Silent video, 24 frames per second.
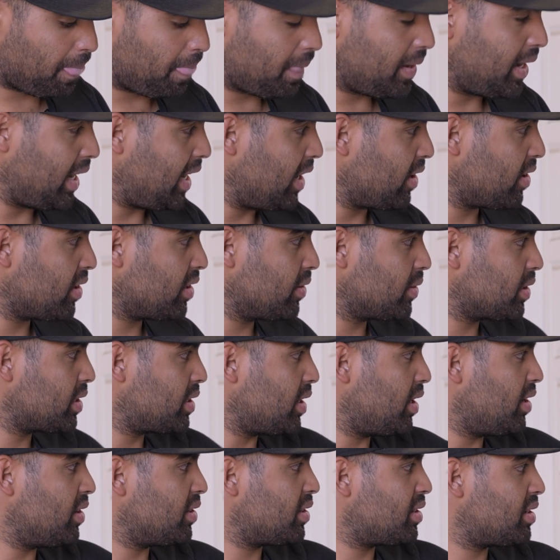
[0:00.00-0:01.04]
here are the
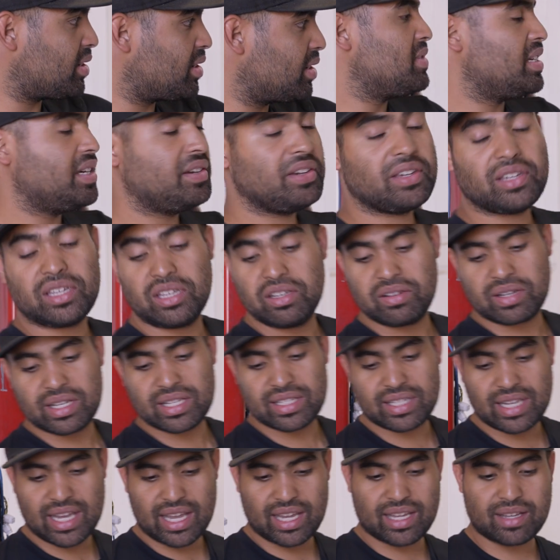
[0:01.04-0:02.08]
results. You, you can
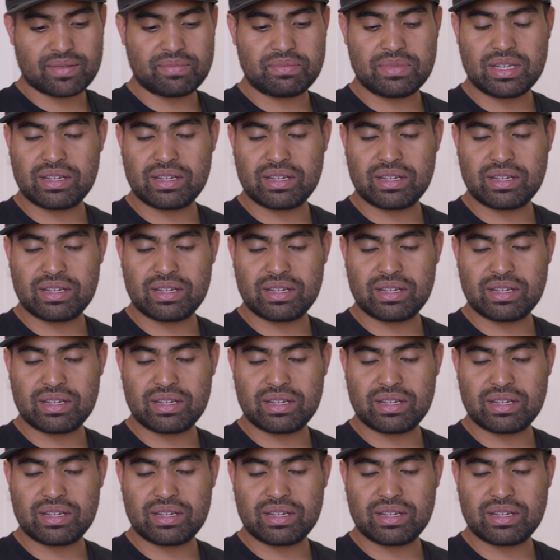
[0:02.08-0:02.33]
take them,